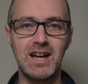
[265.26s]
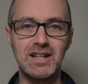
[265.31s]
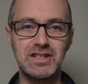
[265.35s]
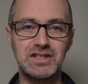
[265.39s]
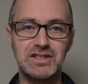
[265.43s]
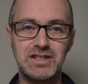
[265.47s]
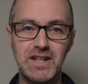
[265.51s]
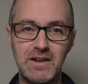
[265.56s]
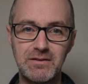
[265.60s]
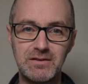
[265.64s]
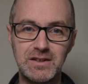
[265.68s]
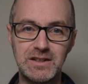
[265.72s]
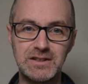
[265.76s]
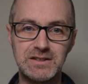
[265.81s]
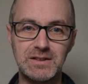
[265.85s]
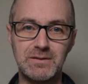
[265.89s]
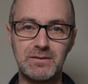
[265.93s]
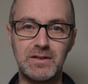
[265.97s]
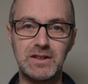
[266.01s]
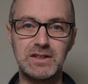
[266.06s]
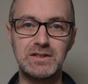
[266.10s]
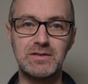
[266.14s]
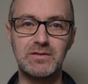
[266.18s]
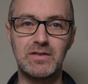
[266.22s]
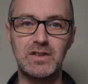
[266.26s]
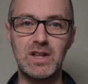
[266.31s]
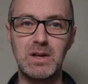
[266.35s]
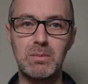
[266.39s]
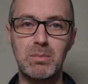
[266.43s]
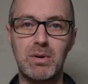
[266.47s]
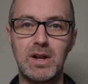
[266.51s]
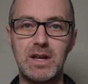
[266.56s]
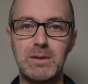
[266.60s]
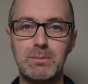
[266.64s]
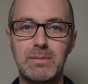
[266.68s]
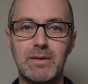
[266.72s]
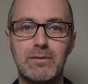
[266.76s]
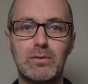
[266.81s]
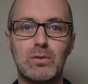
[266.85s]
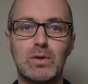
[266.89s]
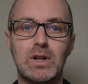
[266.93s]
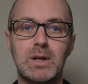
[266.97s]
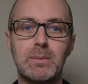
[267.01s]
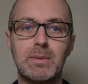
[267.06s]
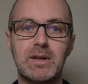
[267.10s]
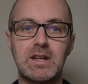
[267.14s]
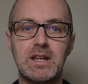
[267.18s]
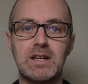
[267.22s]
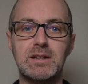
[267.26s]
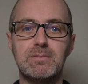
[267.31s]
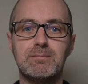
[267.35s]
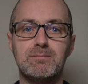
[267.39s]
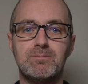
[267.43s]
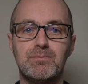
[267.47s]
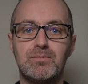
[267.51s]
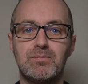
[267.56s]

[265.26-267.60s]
a chef needs a vision for their plate before they begin.